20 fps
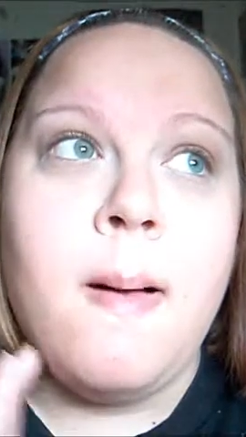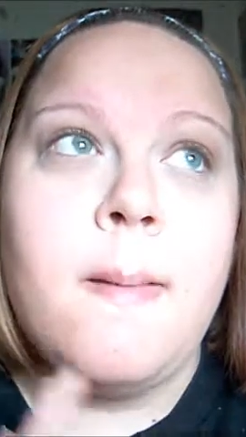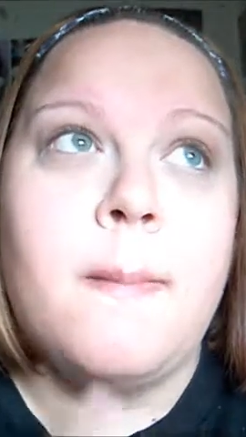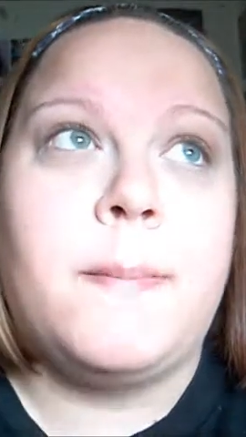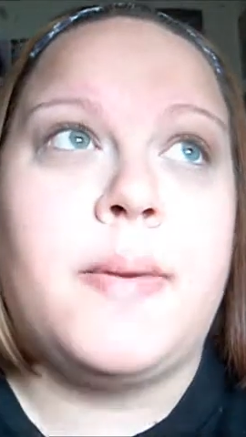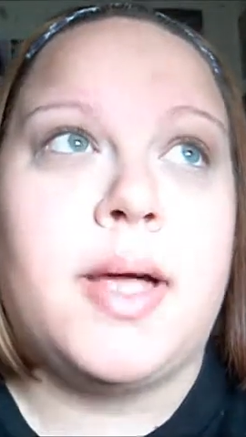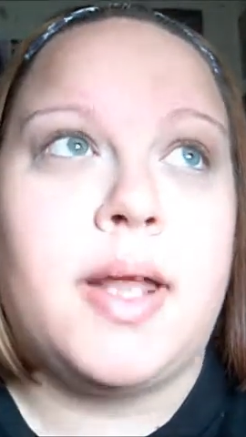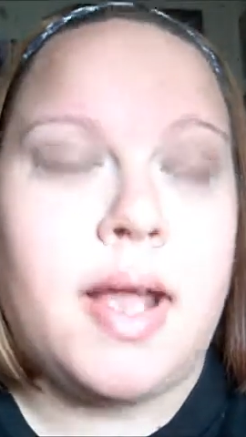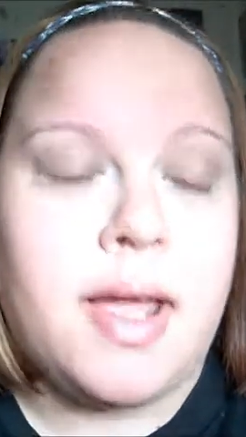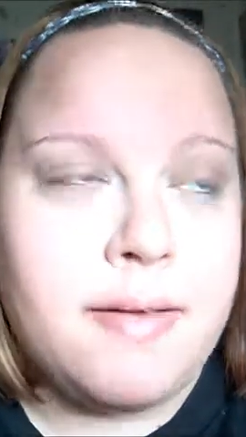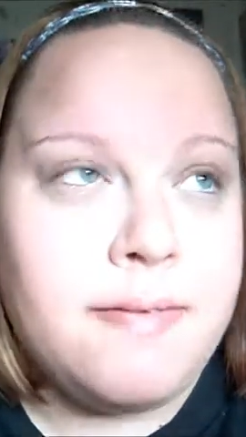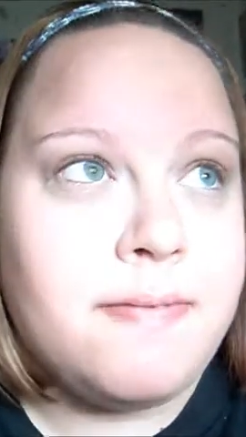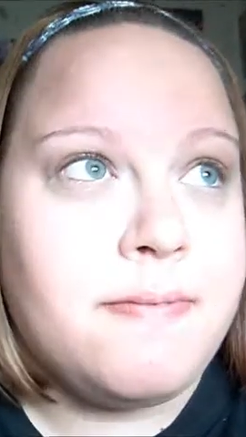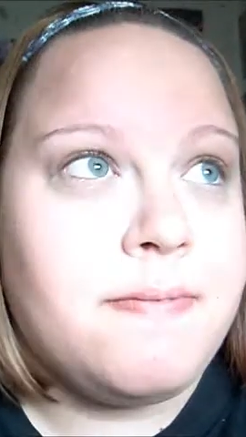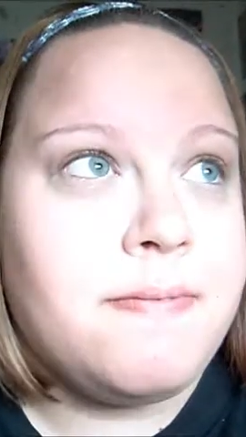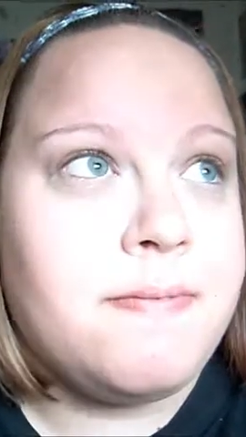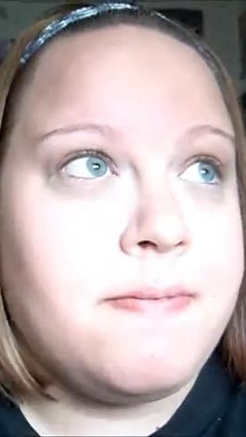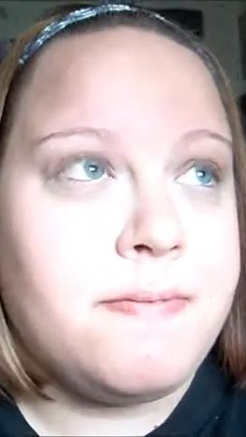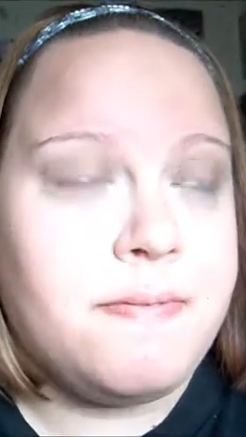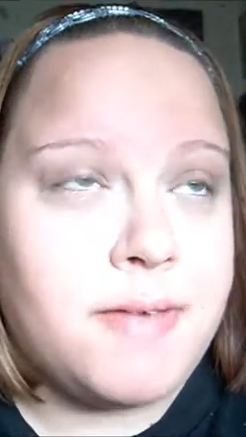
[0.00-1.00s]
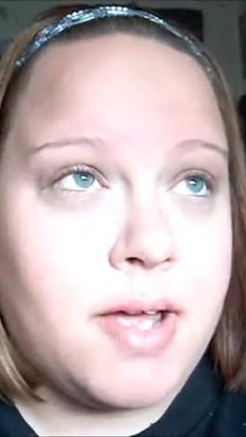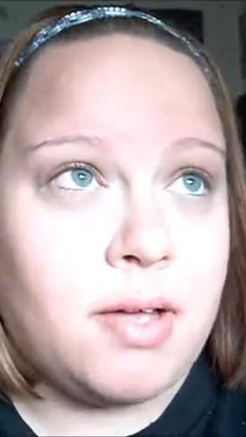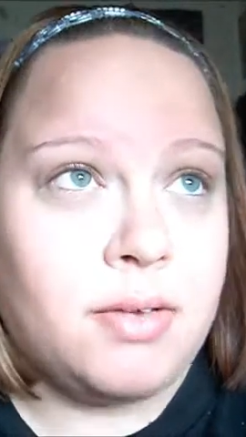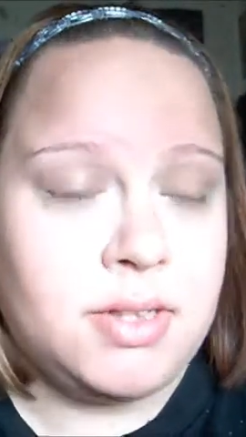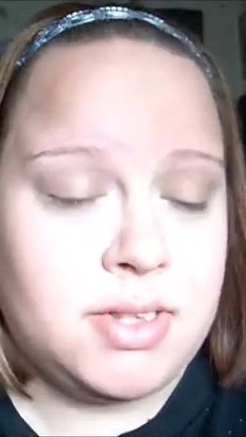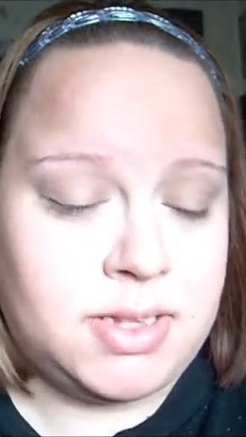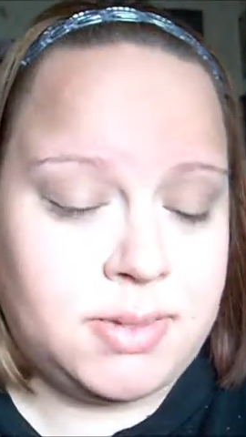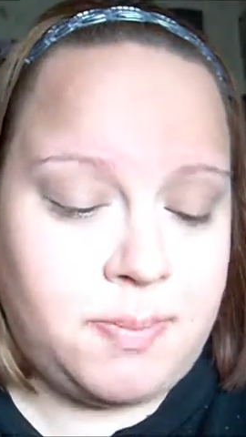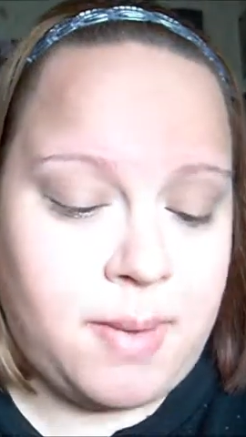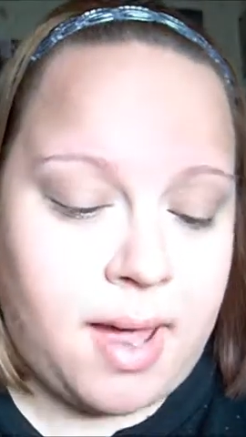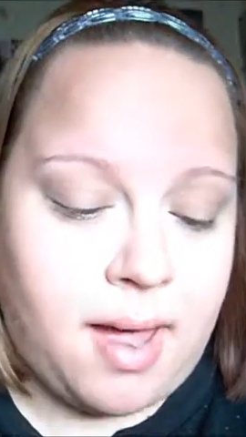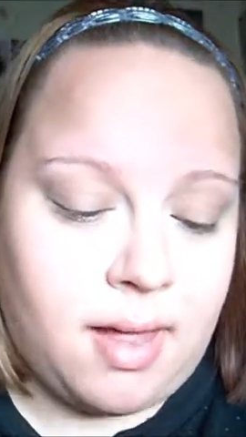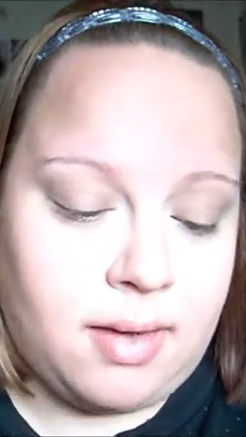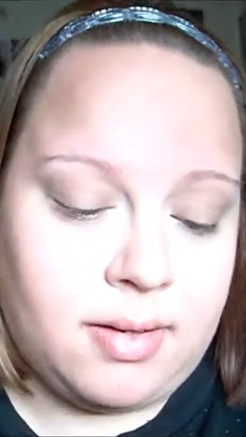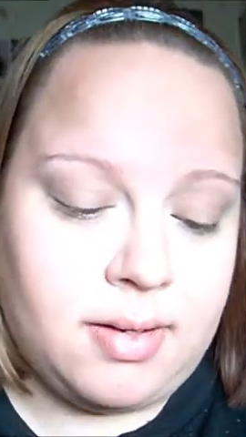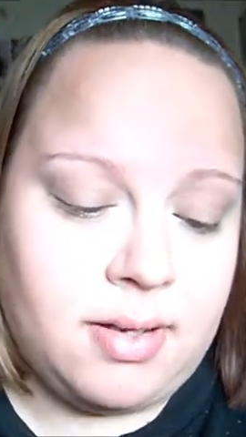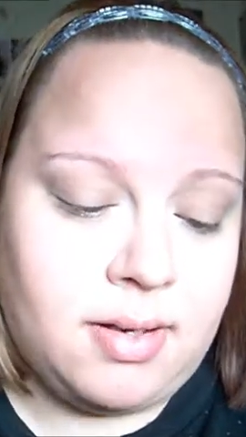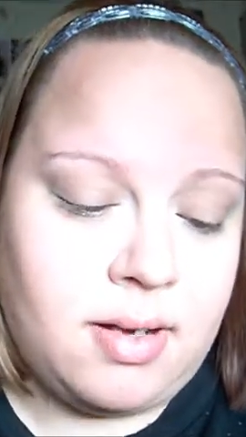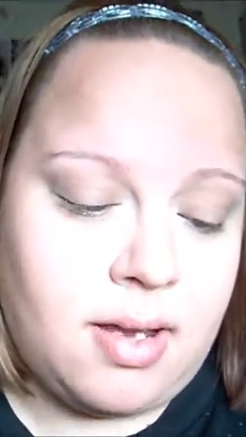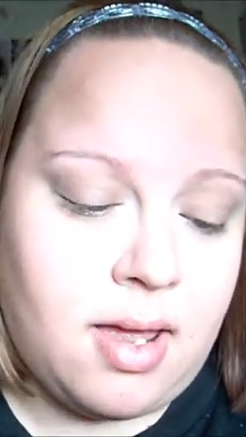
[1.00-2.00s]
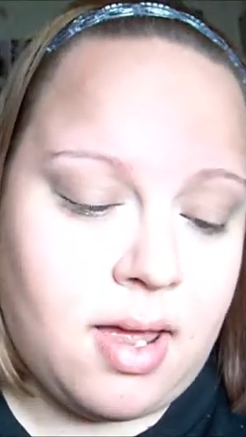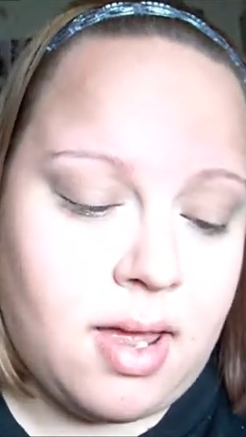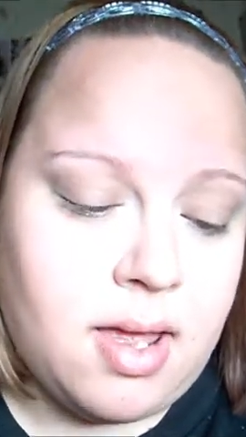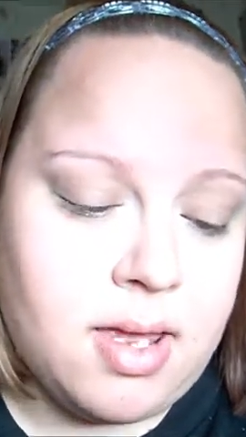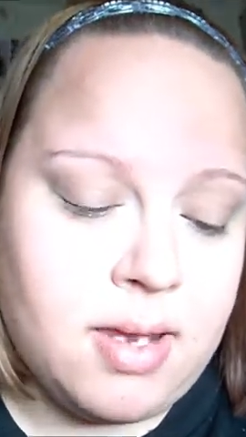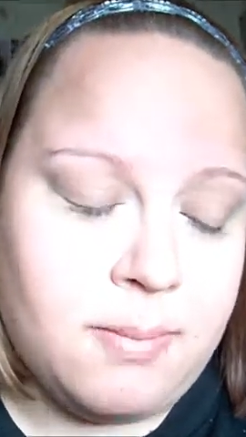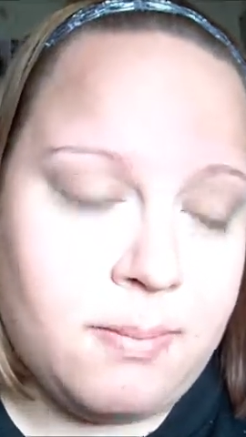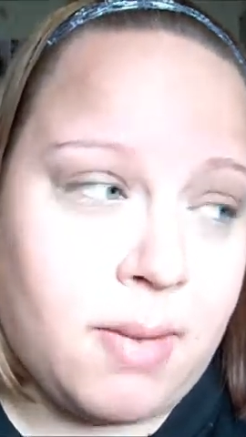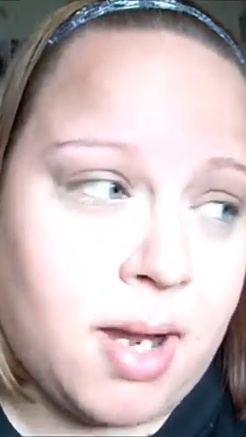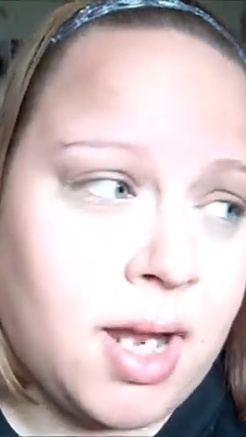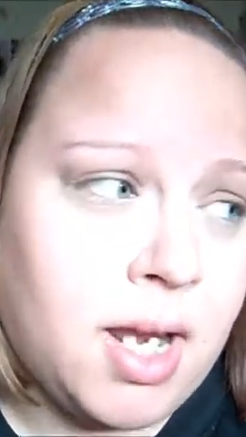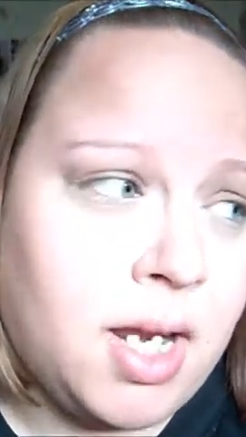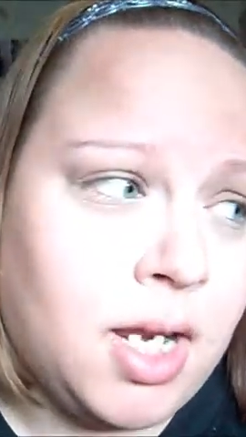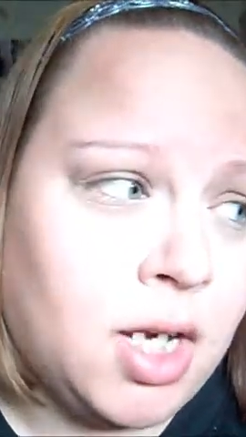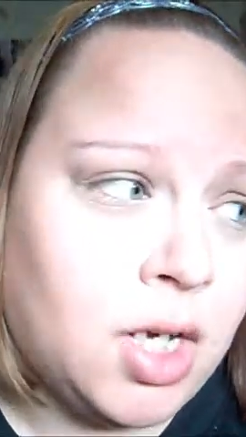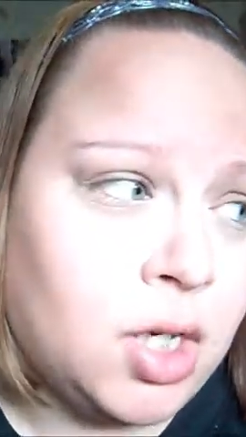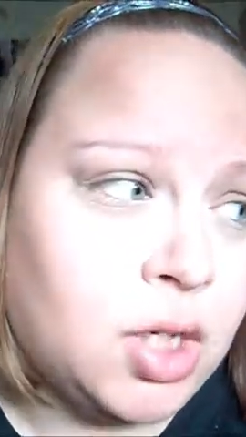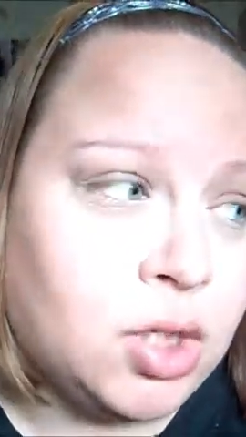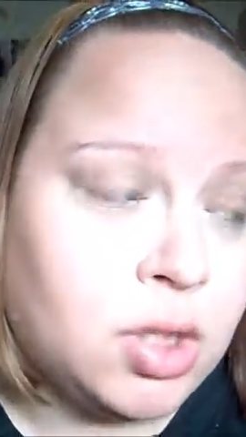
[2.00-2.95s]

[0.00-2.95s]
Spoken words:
but I found this palette in my